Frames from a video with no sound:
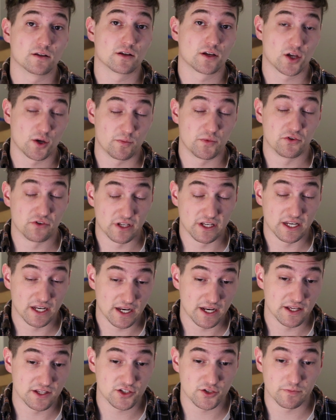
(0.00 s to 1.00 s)
community
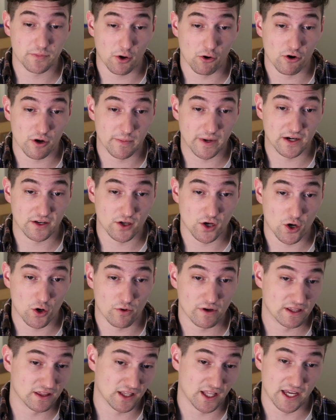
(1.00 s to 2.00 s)
days in Pokemon Go
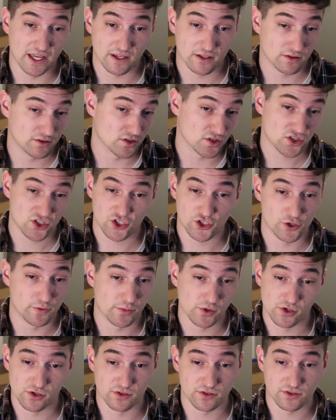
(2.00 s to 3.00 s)
in like the
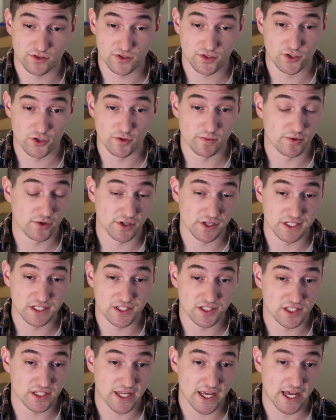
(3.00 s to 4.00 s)
super duper
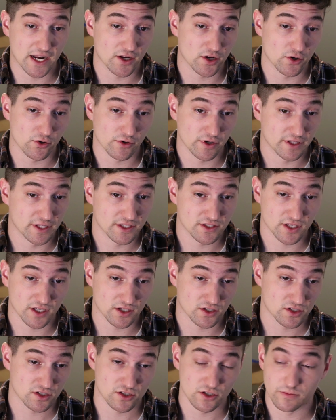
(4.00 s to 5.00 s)
easy category. That's like
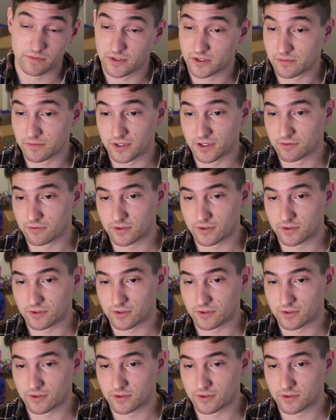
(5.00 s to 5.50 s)
stupid, but